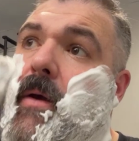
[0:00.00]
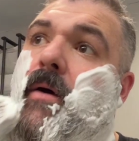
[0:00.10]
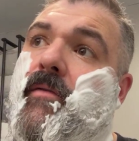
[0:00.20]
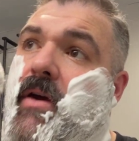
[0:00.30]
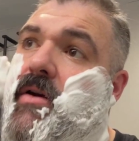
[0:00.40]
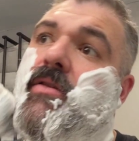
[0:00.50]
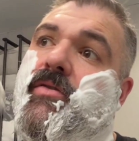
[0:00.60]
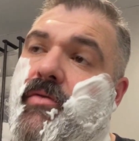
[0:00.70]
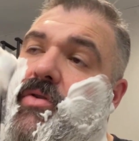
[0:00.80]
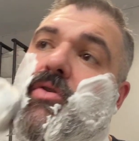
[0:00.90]
of that
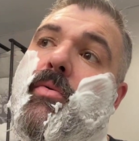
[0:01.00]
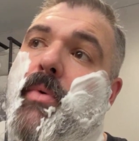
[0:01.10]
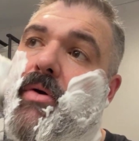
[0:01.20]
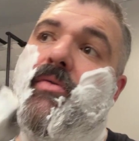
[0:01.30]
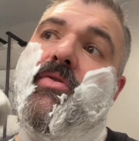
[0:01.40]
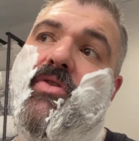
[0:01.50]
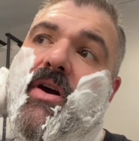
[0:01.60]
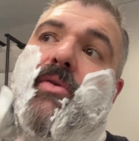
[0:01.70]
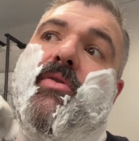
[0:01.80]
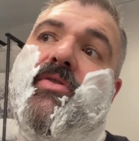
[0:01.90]
glycerin soap while you're in the
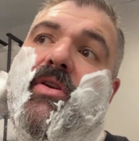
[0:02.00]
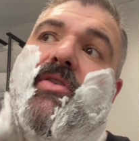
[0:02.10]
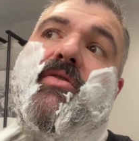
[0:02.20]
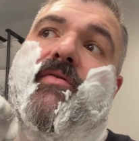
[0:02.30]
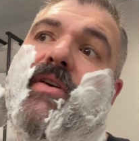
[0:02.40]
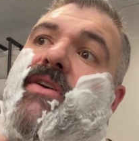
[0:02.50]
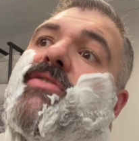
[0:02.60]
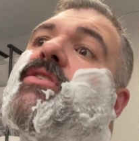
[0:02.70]
shower sit on your face,